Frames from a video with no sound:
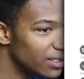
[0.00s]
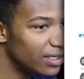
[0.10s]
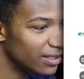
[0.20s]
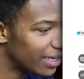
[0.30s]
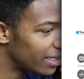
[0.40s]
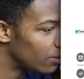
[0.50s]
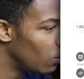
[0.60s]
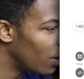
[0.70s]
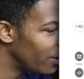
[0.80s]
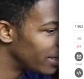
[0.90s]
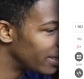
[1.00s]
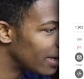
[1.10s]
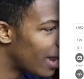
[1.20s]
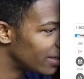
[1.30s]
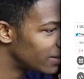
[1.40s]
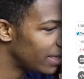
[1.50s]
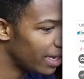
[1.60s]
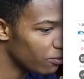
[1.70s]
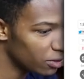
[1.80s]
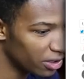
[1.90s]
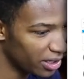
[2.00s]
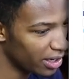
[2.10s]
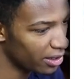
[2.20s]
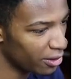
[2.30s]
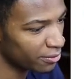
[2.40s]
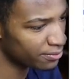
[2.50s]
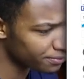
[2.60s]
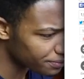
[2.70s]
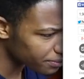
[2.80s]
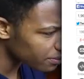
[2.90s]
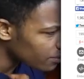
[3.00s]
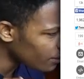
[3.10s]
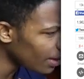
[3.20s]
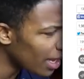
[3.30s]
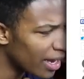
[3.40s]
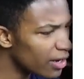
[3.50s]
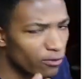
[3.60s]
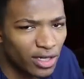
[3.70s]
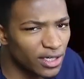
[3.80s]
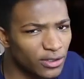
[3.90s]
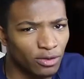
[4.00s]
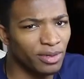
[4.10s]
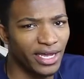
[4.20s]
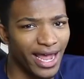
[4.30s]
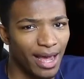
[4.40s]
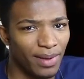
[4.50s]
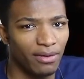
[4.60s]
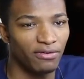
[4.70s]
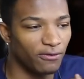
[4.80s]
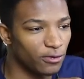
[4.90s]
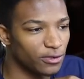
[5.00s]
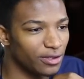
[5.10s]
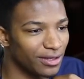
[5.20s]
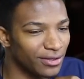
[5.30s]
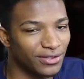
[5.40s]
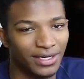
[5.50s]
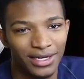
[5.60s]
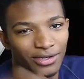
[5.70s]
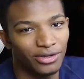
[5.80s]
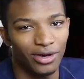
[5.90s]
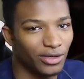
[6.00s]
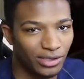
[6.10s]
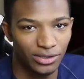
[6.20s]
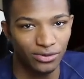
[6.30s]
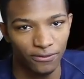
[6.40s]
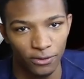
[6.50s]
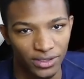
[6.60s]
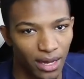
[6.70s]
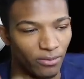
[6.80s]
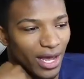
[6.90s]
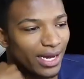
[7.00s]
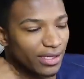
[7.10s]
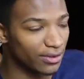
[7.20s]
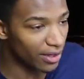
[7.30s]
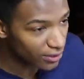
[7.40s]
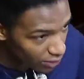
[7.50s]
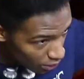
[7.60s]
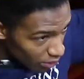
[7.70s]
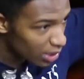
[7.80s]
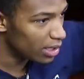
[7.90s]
and see exactly what in God's name we're looking at here. I didn't realize this would be a campaign when we first looked at this. You know, I usually do the first time reaction thing. So,